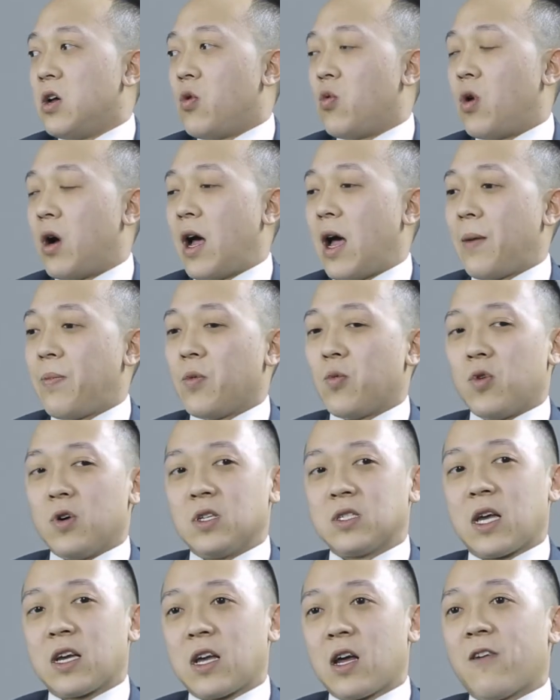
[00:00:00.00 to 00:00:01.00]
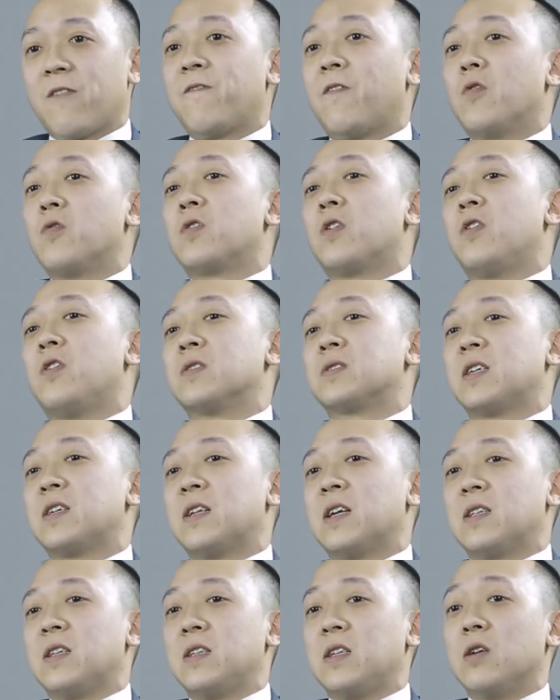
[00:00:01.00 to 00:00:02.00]
what happened was I got a phone call saying
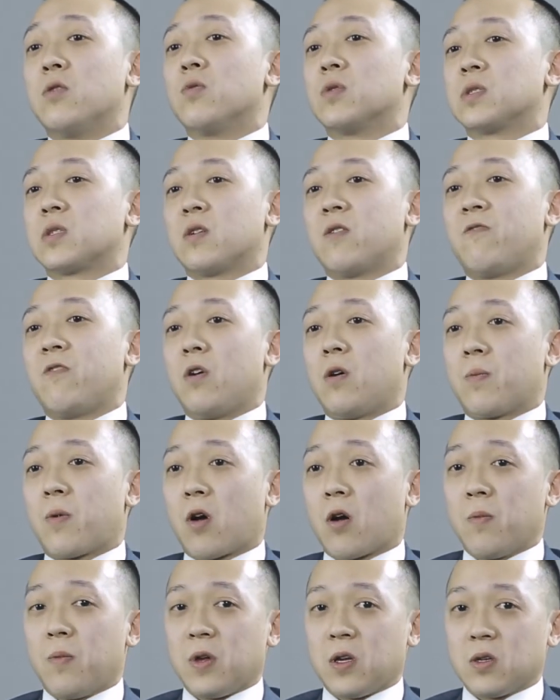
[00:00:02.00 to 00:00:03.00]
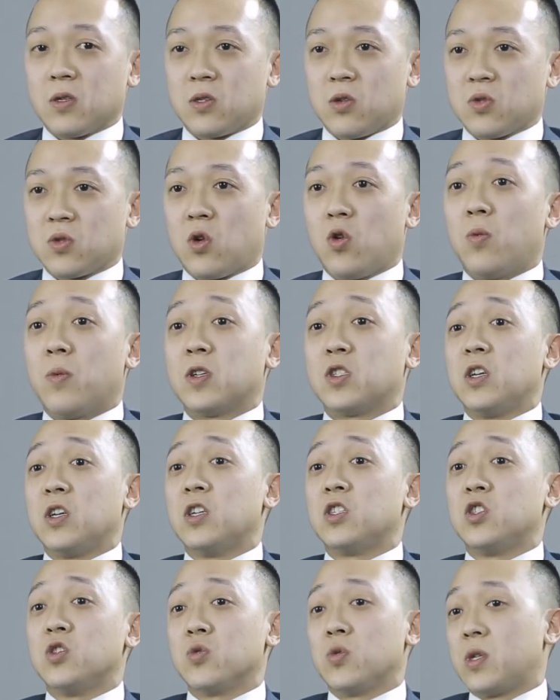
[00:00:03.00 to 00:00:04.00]
that the deal wasn't going to fall apart because there was a whole of
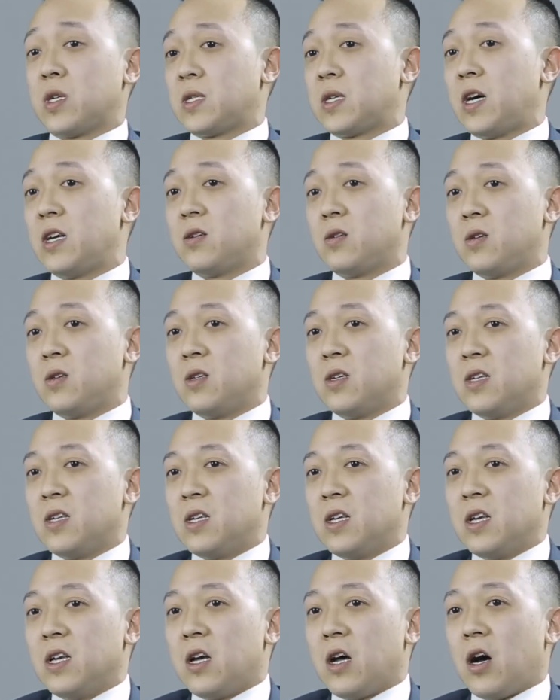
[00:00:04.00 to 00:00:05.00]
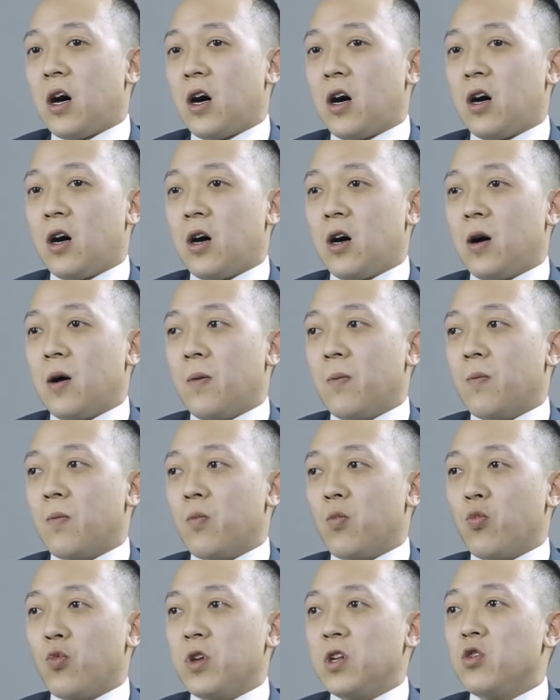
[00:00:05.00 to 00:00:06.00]
issues with the title.
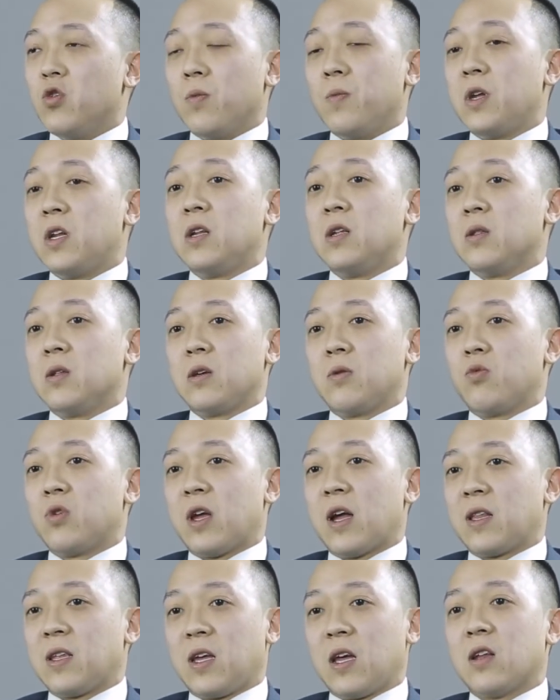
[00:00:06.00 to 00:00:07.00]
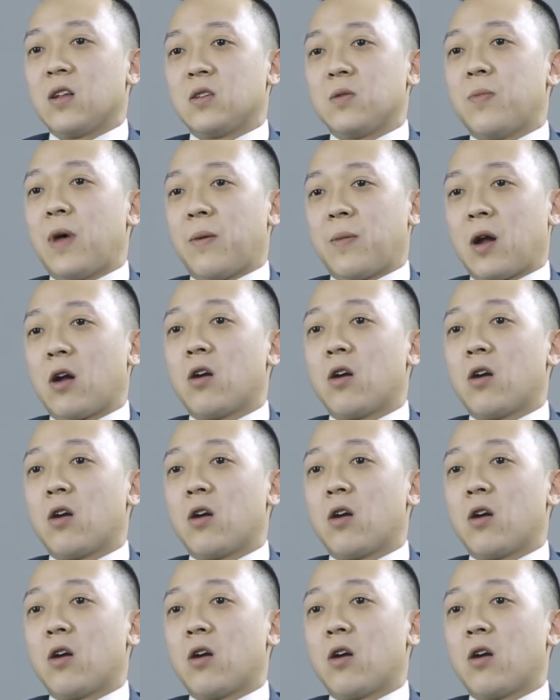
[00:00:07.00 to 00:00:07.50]
We knew immediately we had to get it to Matt